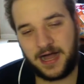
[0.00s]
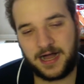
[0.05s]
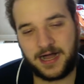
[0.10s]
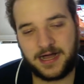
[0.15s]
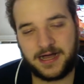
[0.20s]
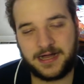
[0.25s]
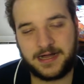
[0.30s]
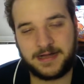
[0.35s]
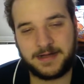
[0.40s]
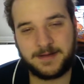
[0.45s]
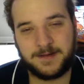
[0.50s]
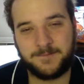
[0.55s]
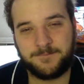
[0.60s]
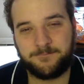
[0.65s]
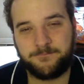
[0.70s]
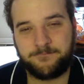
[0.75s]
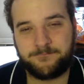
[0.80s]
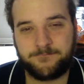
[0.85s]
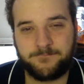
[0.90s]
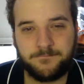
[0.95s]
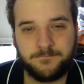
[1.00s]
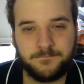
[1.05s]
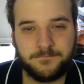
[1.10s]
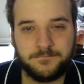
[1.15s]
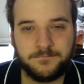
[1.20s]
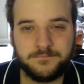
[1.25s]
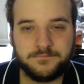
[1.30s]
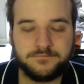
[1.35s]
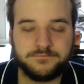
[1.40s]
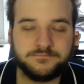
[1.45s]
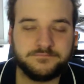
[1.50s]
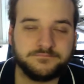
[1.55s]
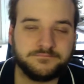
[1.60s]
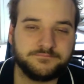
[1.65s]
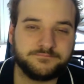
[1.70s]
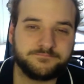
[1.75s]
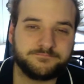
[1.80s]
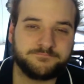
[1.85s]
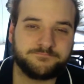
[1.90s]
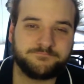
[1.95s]
uh
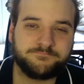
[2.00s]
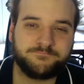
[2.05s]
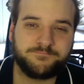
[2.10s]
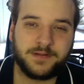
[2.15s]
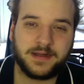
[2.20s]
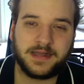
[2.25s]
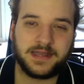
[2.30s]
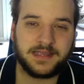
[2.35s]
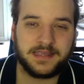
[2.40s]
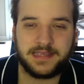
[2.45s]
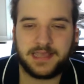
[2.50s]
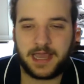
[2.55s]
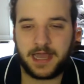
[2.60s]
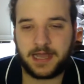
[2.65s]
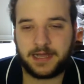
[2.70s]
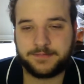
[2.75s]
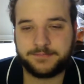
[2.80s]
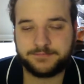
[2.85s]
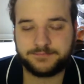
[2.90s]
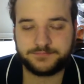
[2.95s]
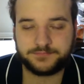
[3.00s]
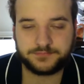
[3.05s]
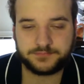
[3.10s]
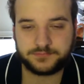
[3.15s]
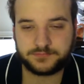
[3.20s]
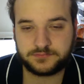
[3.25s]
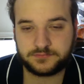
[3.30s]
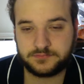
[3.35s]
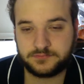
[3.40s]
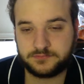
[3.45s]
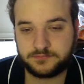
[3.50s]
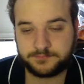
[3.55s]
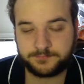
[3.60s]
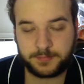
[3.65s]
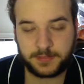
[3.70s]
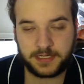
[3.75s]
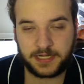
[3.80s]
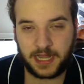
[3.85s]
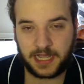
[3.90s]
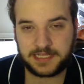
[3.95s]
but yeah
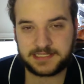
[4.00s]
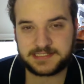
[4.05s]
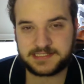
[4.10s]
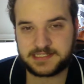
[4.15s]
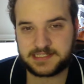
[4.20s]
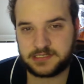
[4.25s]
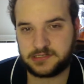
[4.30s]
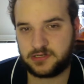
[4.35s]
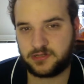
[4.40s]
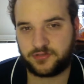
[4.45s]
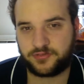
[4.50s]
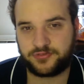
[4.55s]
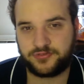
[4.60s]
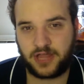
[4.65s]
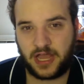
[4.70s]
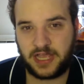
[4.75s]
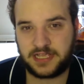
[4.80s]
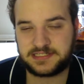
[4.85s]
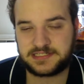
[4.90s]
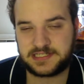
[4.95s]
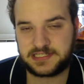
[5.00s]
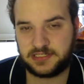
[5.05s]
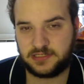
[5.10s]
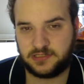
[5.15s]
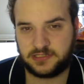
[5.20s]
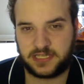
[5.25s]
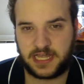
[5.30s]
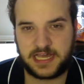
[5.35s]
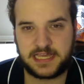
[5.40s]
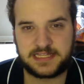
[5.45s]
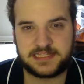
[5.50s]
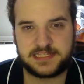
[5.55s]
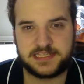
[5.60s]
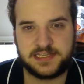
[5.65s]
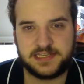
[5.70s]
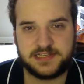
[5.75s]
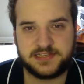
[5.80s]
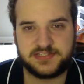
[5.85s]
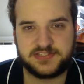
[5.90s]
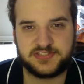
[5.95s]
but i still i still liked
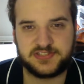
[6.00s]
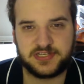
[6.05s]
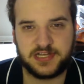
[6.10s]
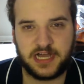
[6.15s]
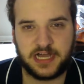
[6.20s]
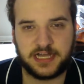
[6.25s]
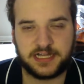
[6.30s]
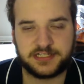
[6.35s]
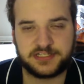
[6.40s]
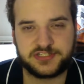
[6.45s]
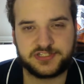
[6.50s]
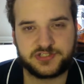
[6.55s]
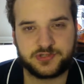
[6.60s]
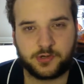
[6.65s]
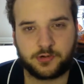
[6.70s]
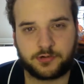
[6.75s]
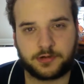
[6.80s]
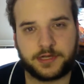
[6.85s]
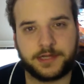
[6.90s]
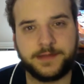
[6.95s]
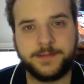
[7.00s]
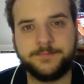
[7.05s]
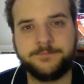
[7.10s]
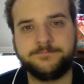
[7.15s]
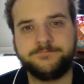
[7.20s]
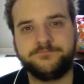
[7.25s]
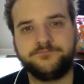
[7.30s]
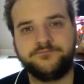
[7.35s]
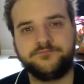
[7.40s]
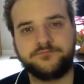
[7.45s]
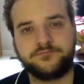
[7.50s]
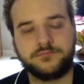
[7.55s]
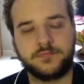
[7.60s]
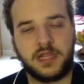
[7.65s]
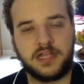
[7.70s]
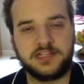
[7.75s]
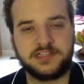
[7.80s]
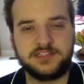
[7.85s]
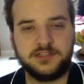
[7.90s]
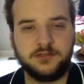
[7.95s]
his uh story
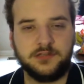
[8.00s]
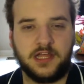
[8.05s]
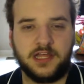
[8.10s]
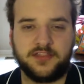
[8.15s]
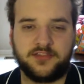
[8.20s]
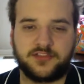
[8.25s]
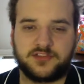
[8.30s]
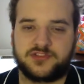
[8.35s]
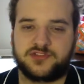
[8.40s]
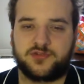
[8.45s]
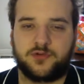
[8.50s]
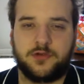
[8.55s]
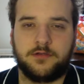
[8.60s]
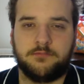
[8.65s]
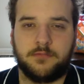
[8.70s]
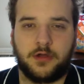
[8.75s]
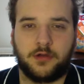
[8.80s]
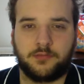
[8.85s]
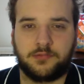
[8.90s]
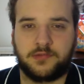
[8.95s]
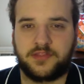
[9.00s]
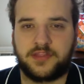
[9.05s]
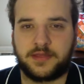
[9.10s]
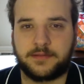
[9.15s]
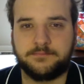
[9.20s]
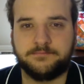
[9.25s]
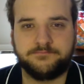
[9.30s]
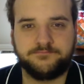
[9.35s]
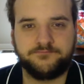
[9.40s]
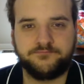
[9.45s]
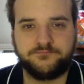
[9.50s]
i still liked the story mode with him